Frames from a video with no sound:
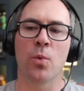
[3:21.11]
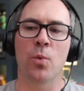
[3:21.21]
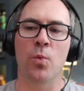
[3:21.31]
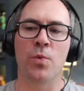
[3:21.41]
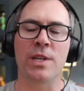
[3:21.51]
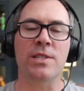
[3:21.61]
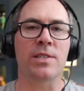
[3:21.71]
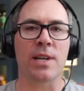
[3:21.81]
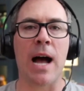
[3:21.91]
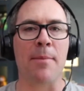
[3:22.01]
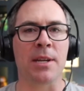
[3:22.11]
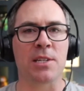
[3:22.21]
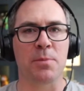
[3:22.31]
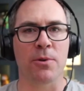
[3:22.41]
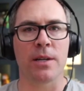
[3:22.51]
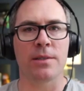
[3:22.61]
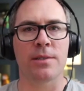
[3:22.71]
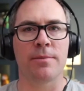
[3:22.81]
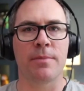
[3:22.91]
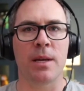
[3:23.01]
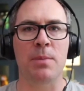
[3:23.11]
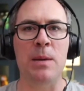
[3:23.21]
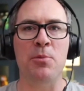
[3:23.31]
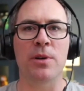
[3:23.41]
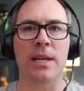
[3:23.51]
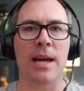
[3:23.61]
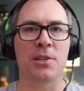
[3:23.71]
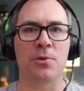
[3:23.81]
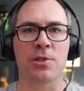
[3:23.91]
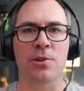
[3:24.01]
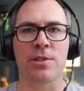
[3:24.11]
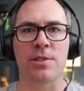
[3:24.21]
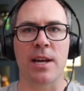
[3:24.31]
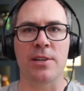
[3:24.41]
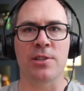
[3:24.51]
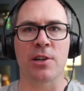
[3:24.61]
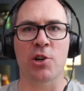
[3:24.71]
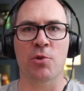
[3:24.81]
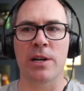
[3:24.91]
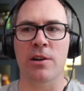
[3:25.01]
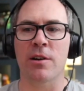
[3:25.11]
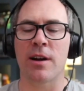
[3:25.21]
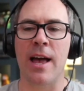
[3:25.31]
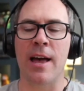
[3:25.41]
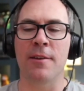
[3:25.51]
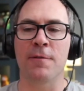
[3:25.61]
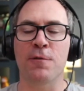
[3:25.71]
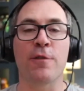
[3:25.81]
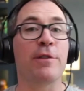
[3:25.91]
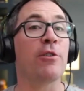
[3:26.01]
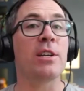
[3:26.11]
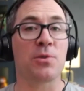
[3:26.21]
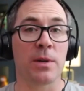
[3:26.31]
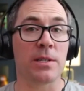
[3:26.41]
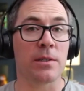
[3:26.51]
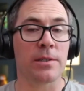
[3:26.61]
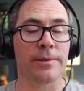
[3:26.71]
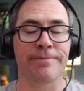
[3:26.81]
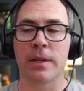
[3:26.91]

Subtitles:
this is a common experience that people get to a certain stage in their career, and for various reasons,